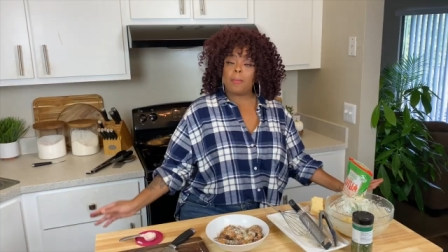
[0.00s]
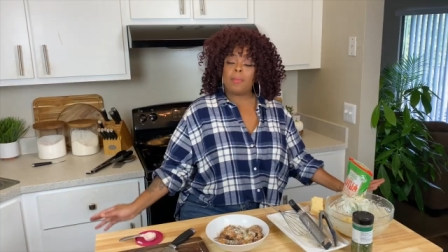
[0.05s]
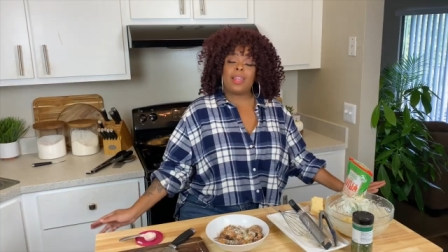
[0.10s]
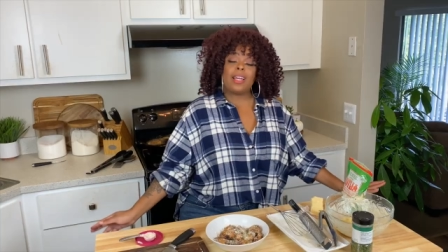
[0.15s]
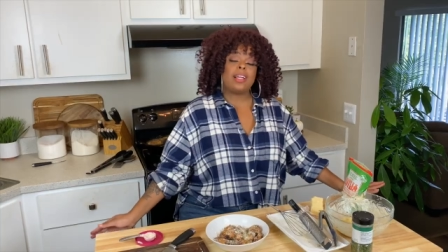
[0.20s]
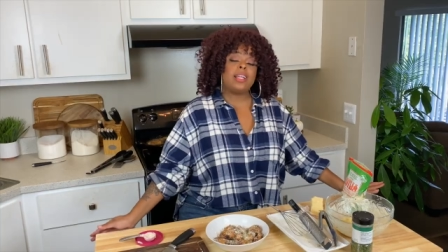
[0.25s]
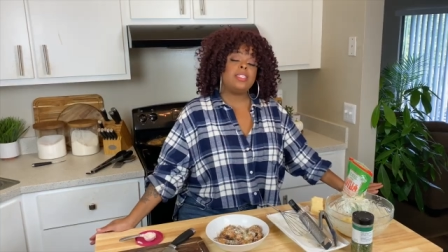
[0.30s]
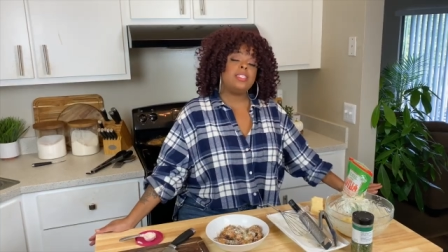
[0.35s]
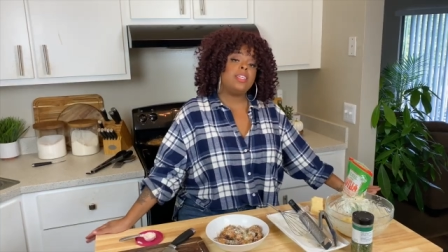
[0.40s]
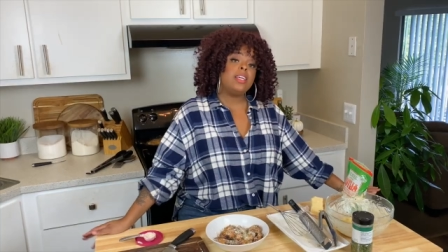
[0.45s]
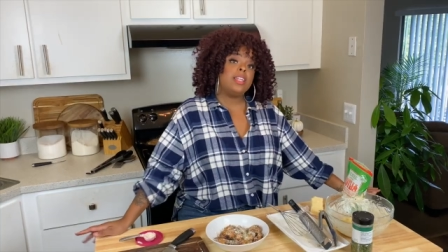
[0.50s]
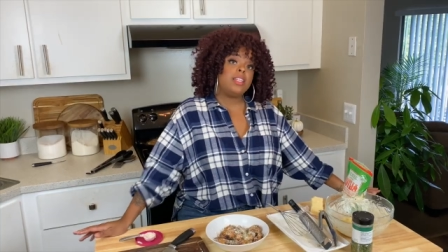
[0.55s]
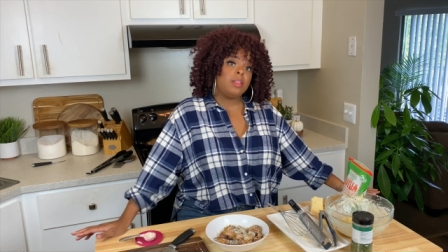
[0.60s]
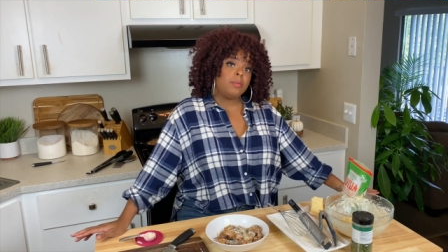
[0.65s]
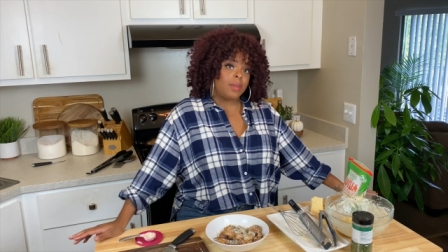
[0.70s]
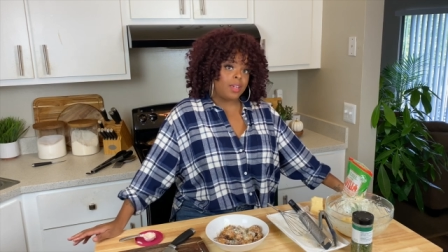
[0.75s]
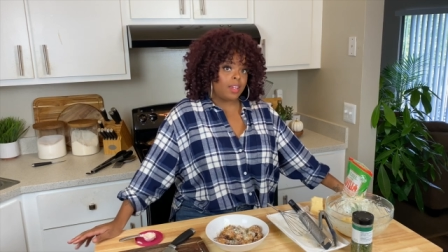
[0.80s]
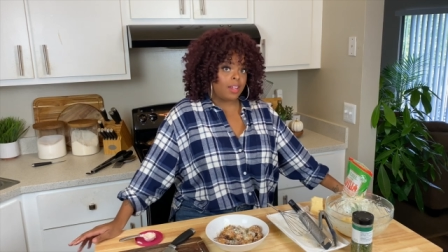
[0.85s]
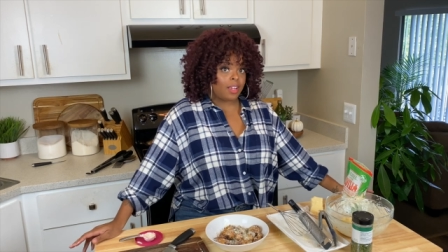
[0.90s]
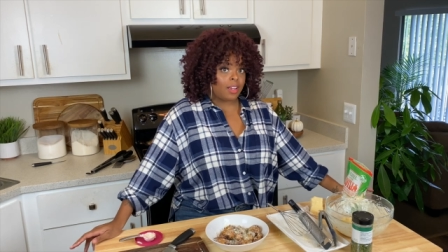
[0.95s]
Like I said at
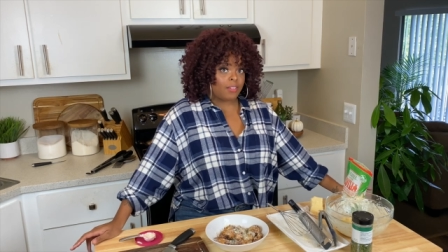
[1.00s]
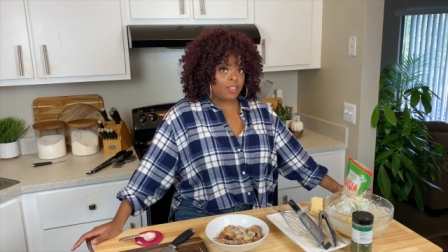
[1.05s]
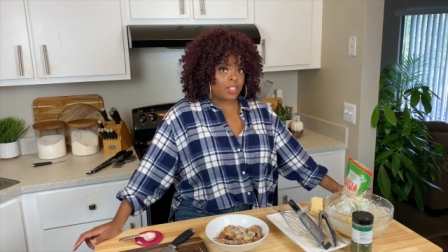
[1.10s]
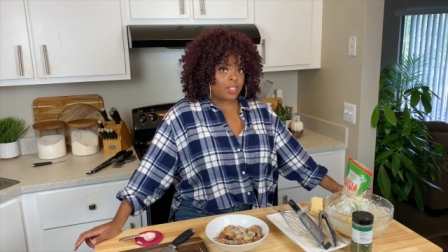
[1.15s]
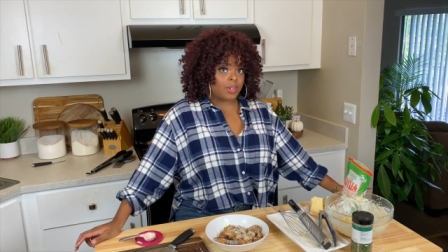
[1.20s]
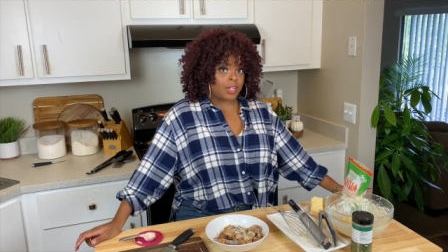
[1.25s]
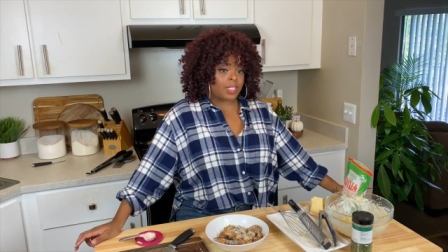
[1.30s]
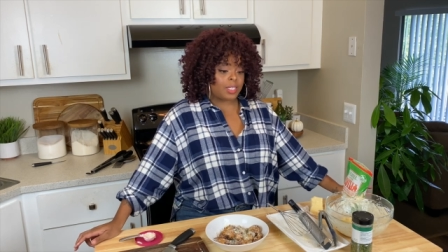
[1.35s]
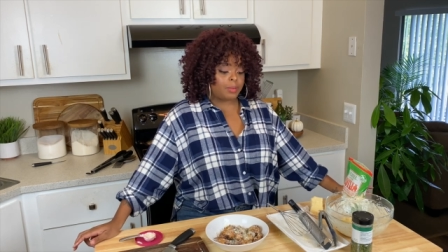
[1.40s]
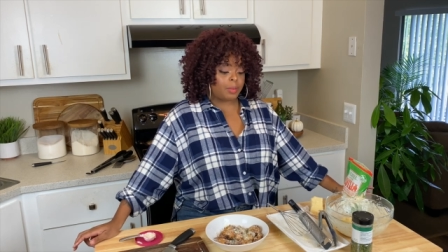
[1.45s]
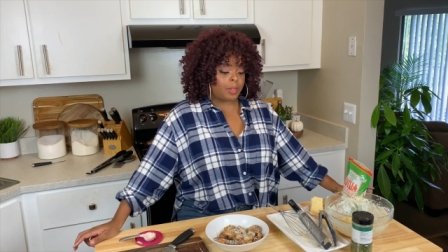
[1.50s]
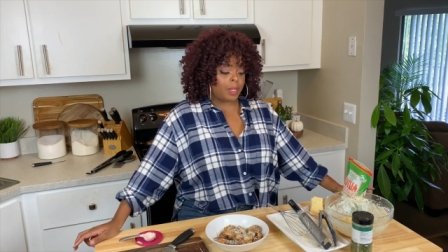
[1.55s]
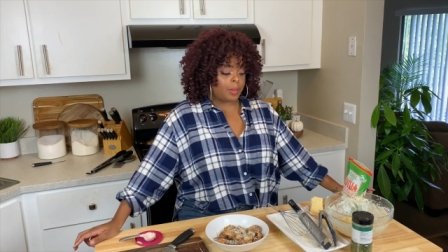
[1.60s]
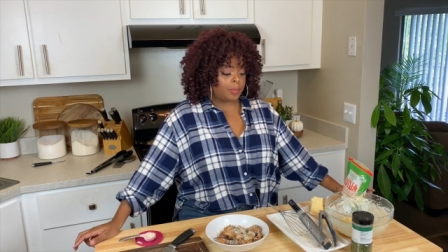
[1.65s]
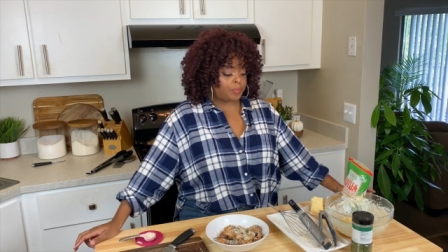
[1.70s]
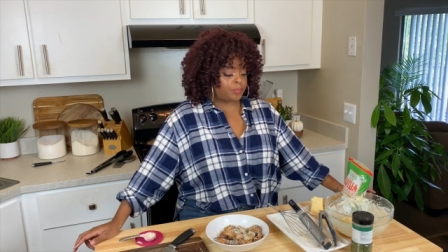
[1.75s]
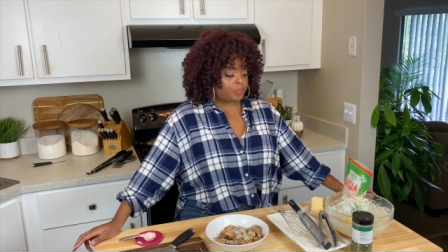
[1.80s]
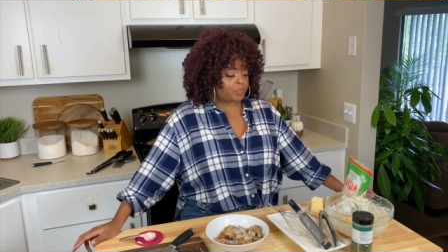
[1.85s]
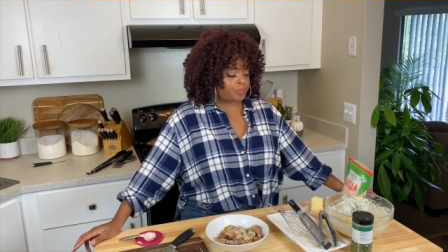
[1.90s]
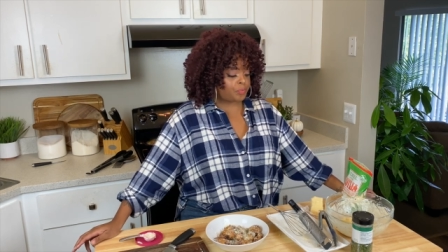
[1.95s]
the beginning of this recipe,
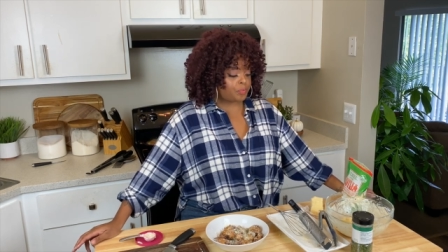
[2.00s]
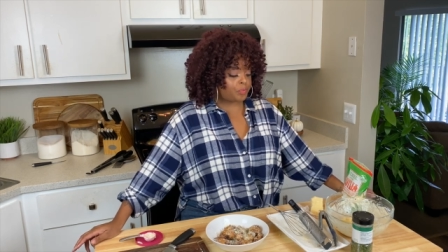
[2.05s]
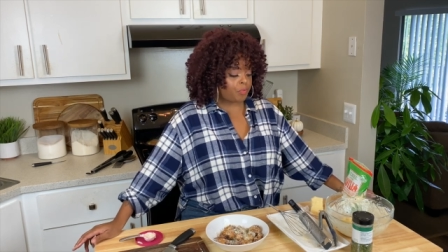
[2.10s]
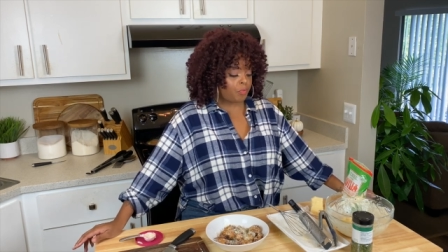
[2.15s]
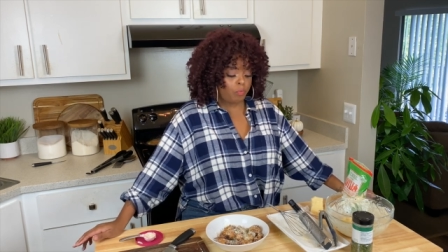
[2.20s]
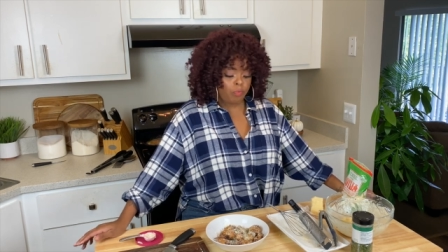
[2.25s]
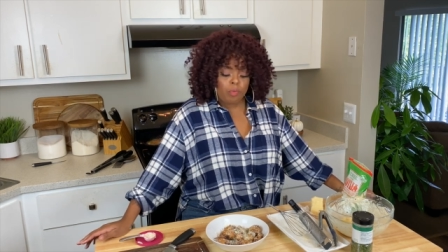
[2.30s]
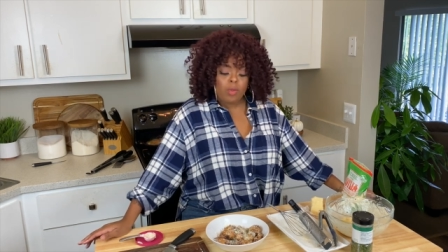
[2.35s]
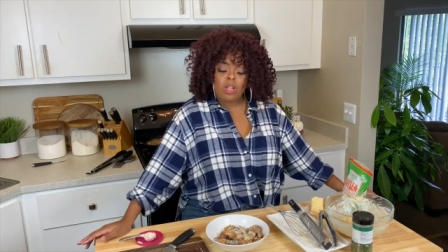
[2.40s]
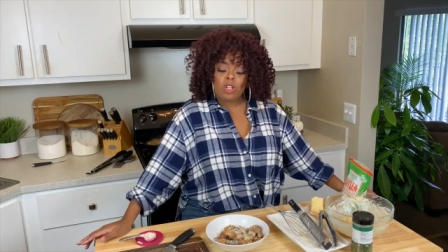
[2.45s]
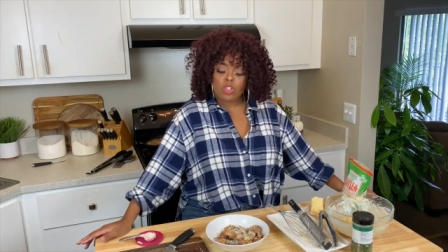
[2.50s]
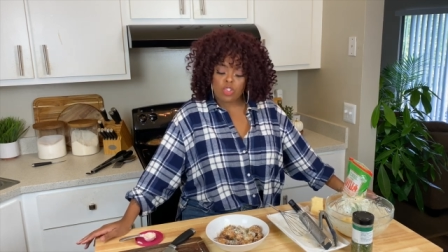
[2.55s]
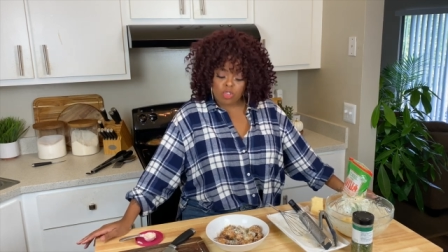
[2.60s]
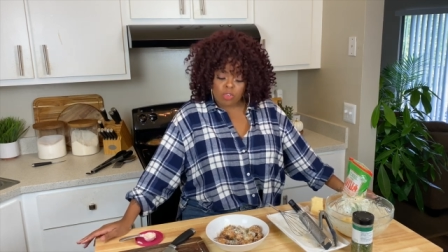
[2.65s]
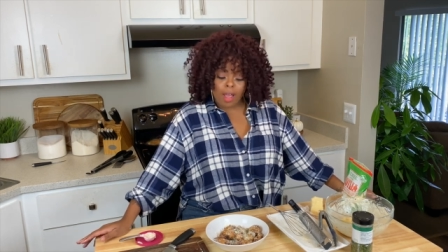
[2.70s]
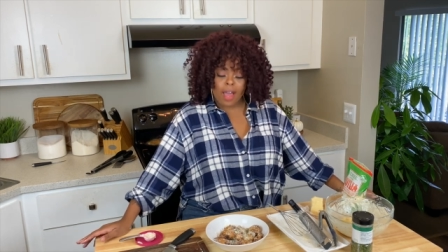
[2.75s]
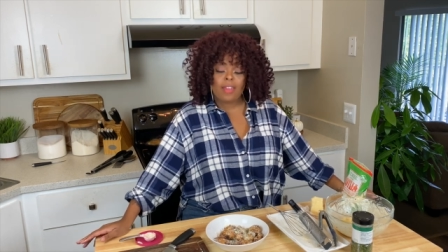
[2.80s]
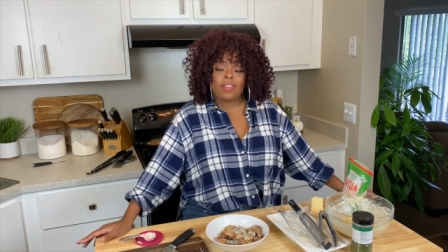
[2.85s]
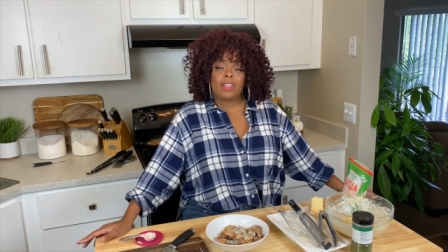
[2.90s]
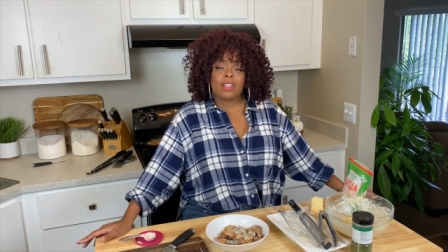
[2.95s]

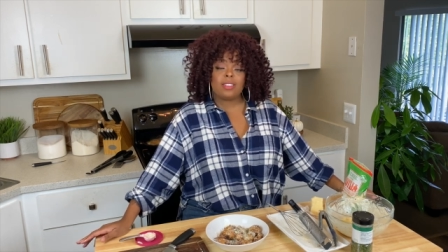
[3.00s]
try